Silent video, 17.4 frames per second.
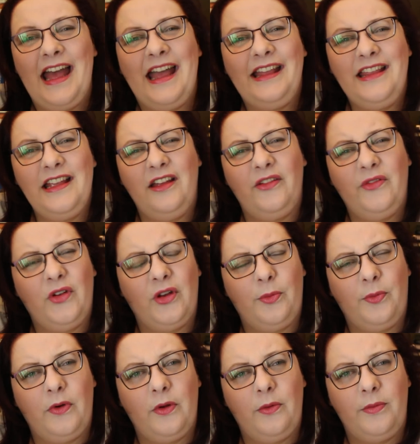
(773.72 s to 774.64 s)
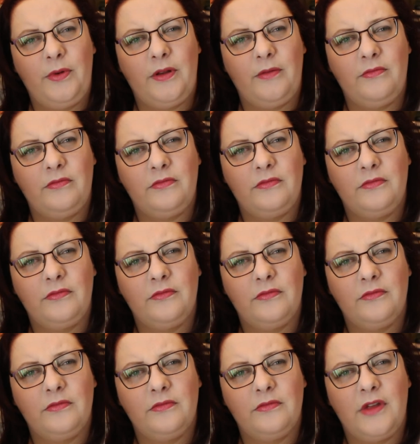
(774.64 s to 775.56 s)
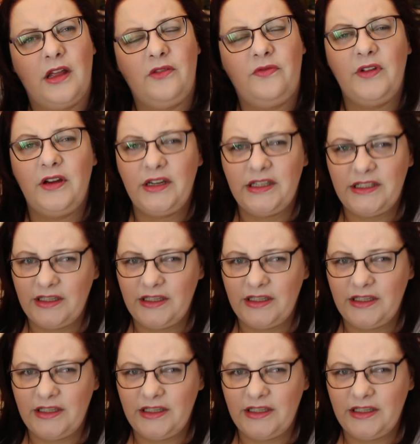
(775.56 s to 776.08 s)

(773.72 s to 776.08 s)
think I've got a problem. A very